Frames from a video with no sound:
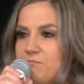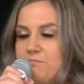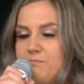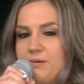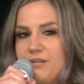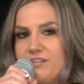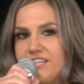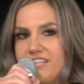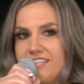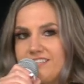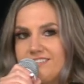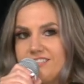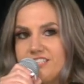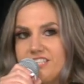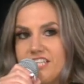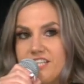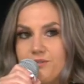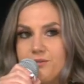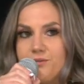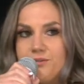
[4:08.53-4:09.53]
building
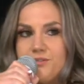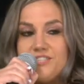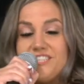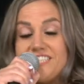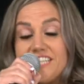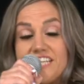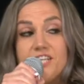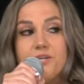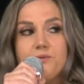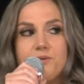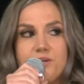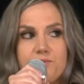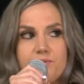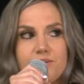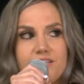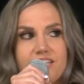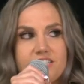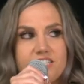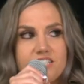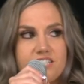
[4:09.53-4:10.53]
genu genuine
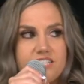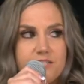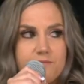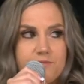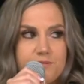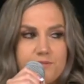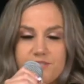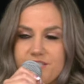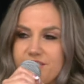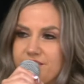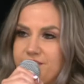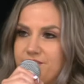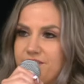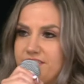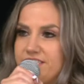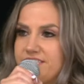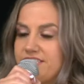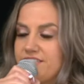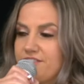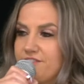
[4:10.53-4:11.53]
relationships with
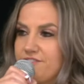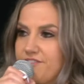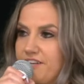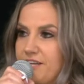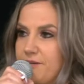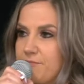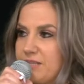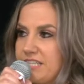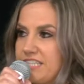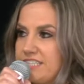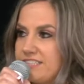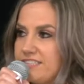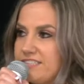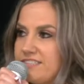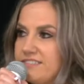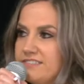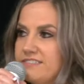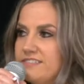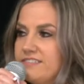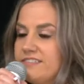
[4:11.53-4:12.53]
students and their
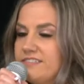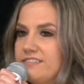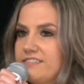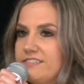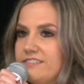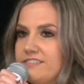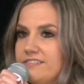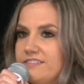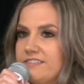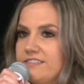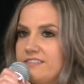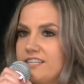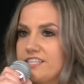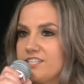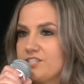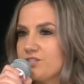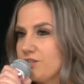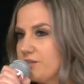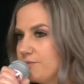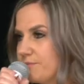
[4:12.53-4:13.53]
families.
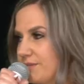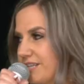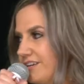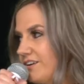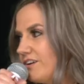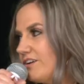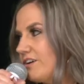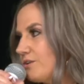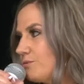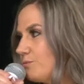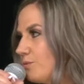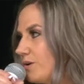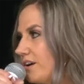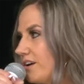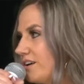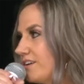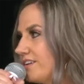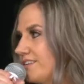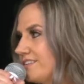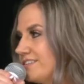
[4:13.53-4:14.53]
Extremely hard
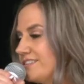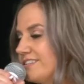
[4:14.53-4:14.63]
work,